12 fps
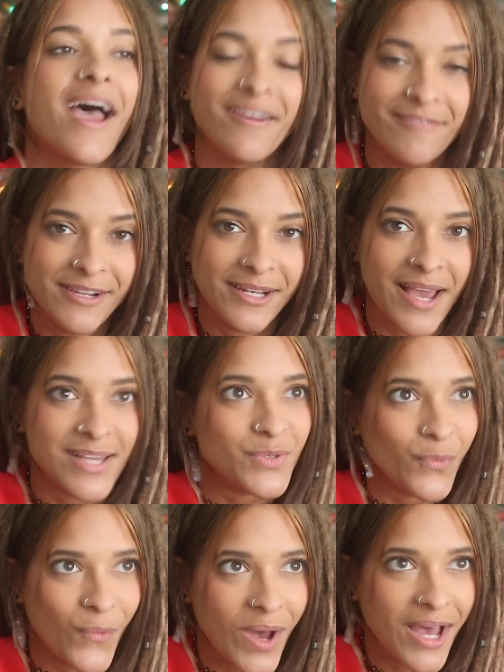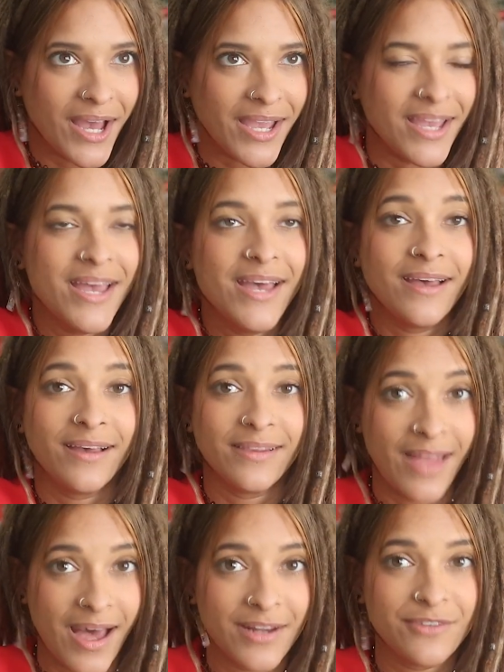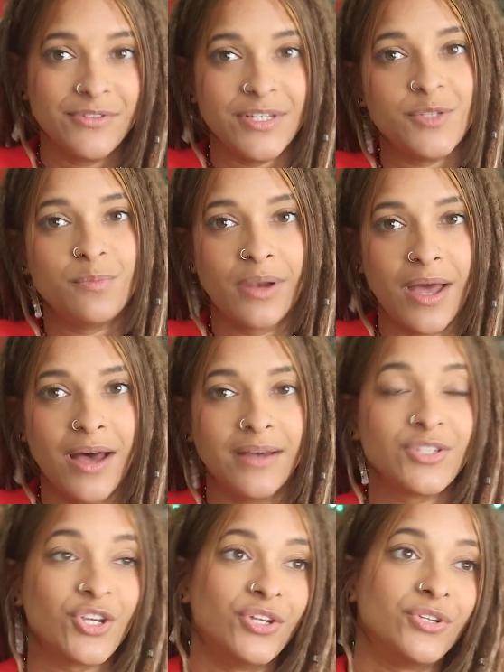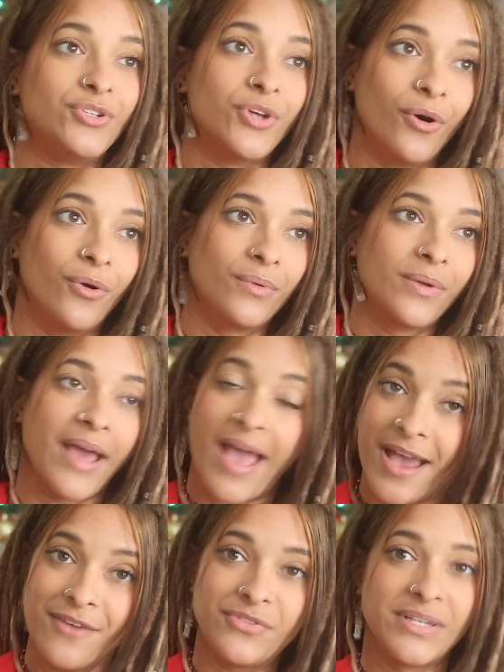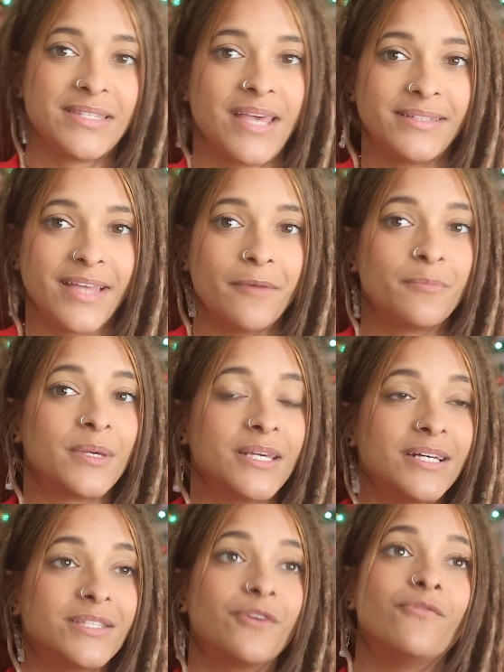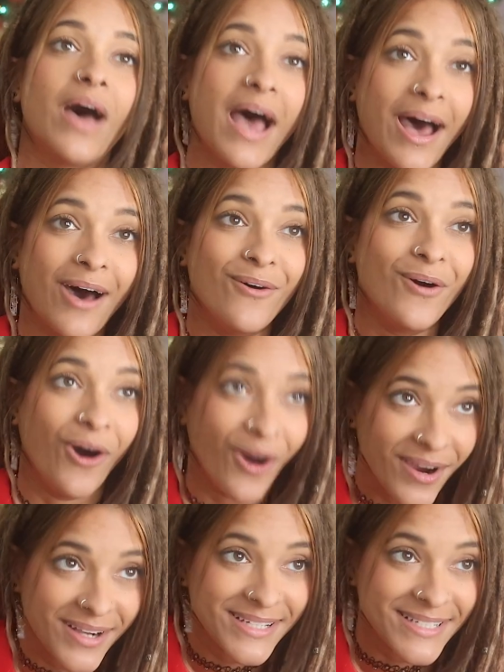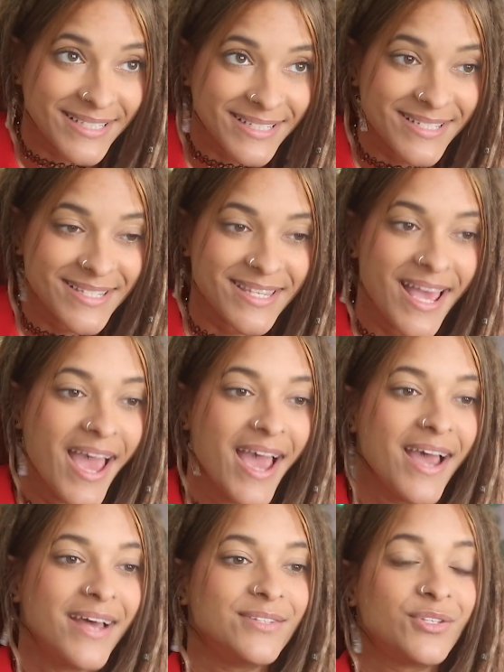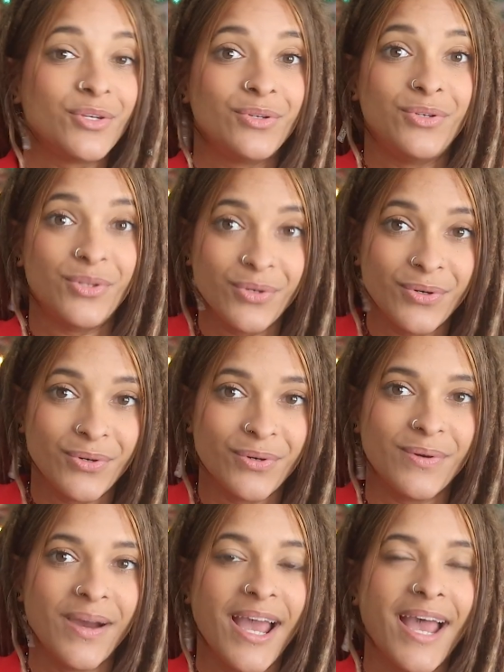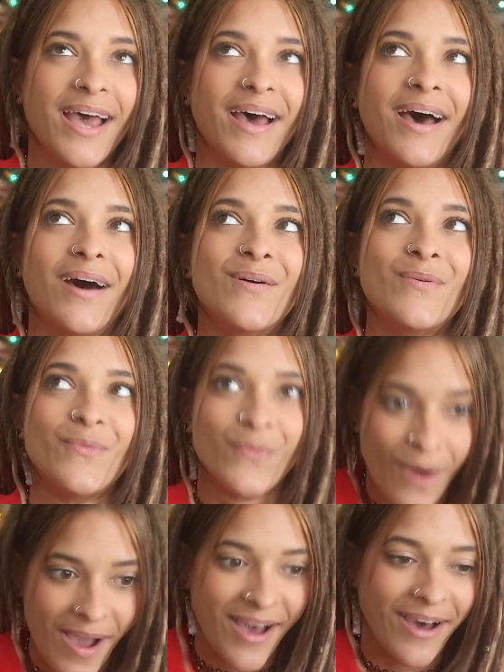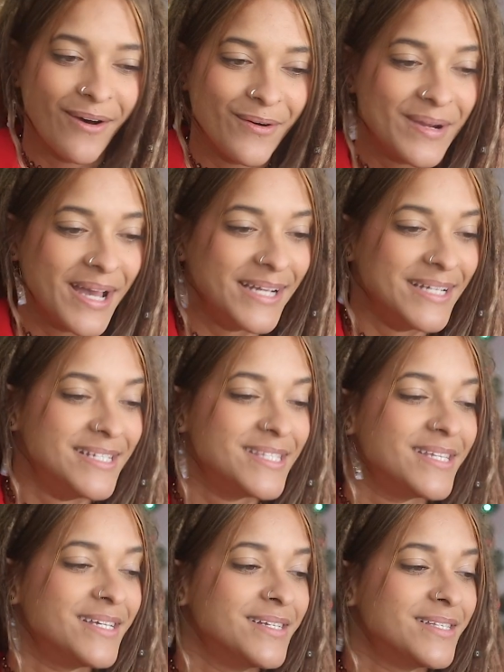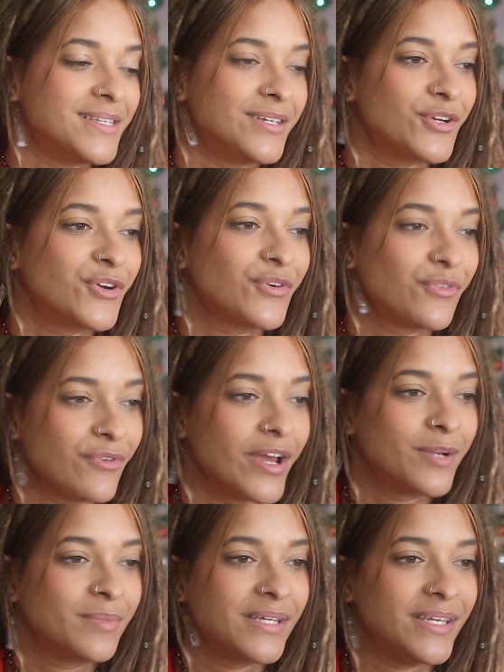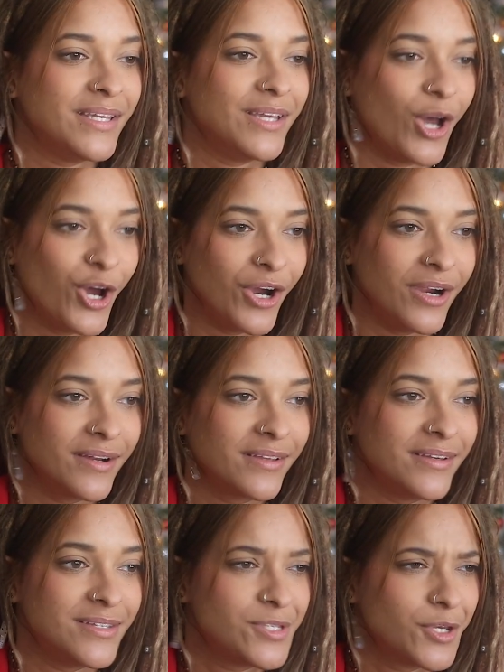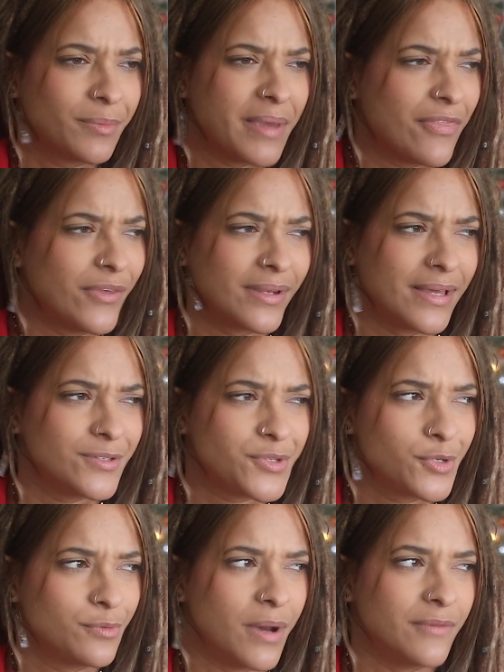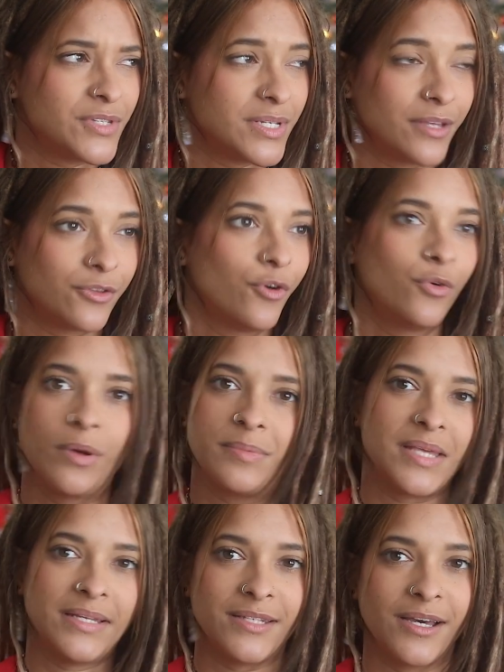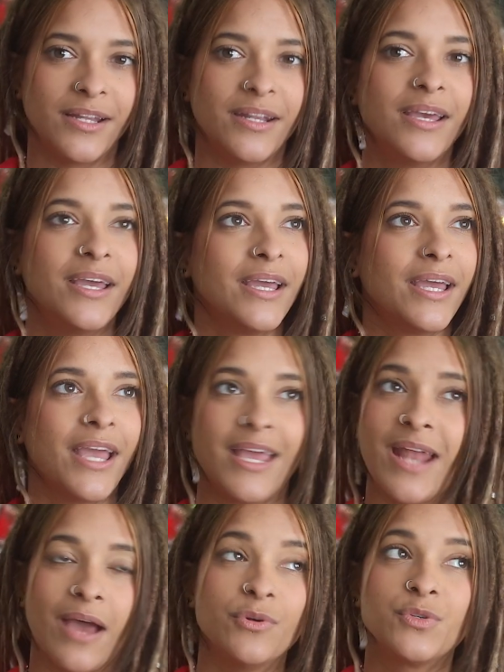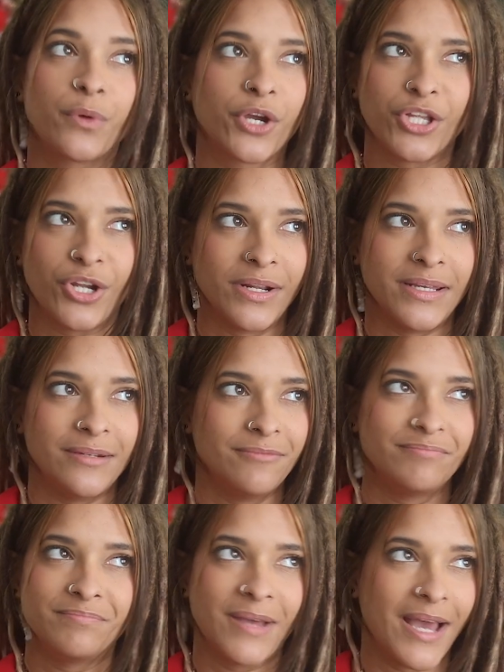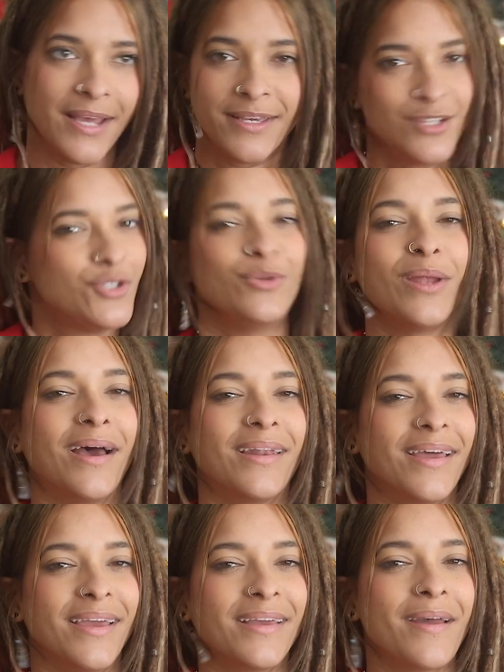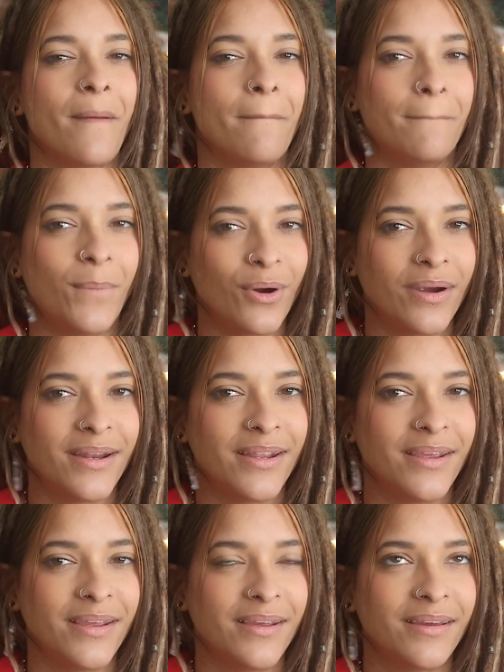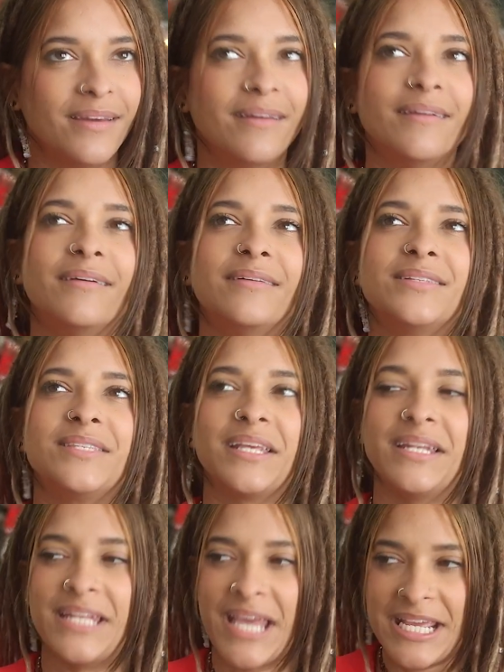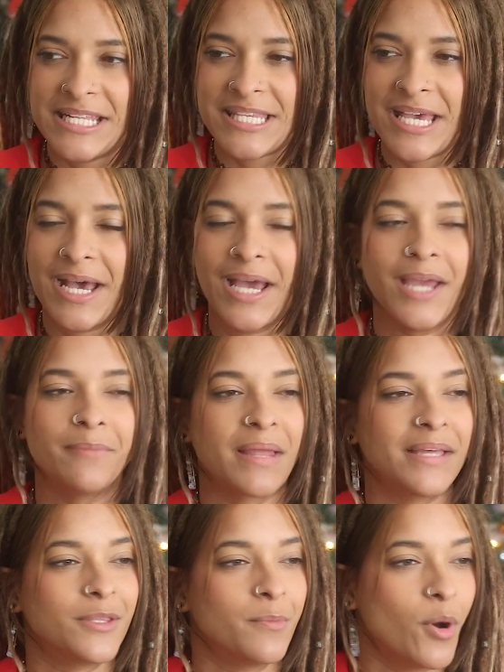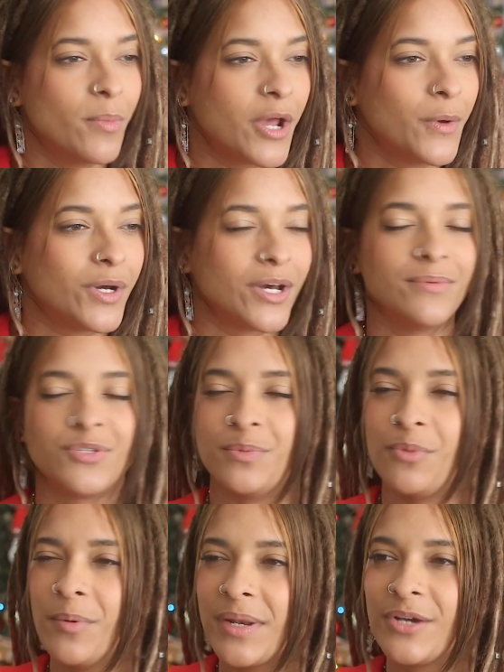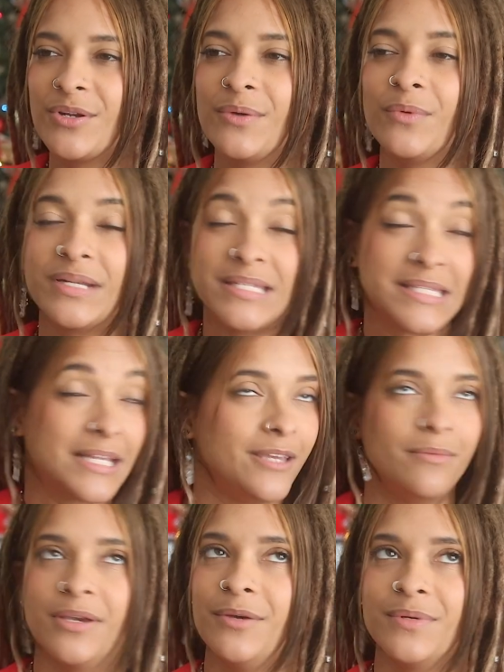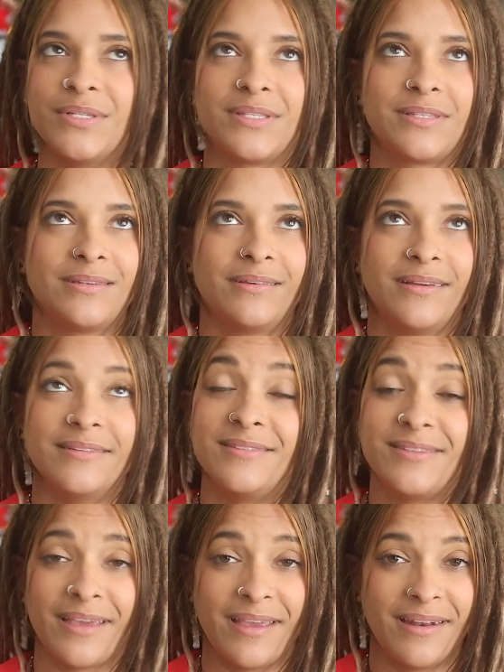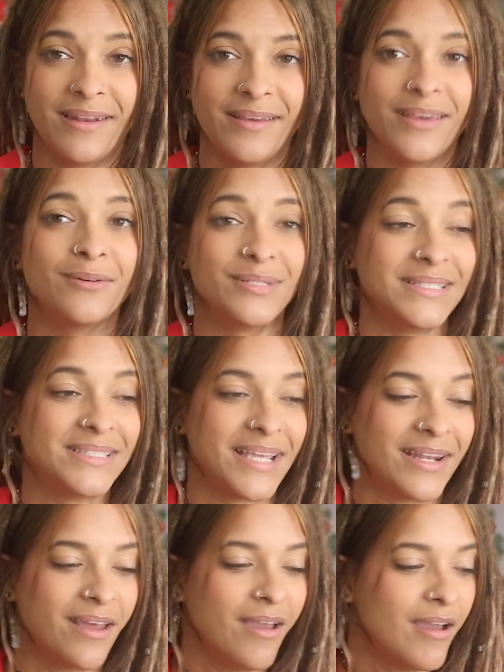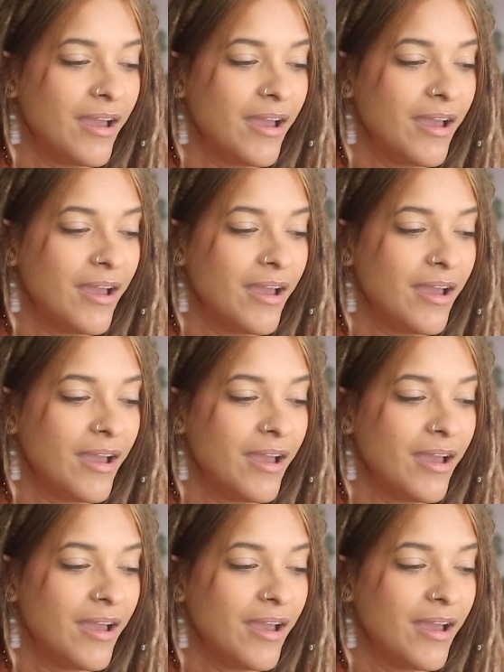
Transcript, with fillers: I realized why a lot of these blogs don't have things like that because of how hard it is to do wow guys it is incredibly hard it took me I think like two months to get the whole website done and I was working on it I kid you not, like morning to nighttime, like the moment I woke up to the moment I go to, went to sleep, it was insane. It was insane.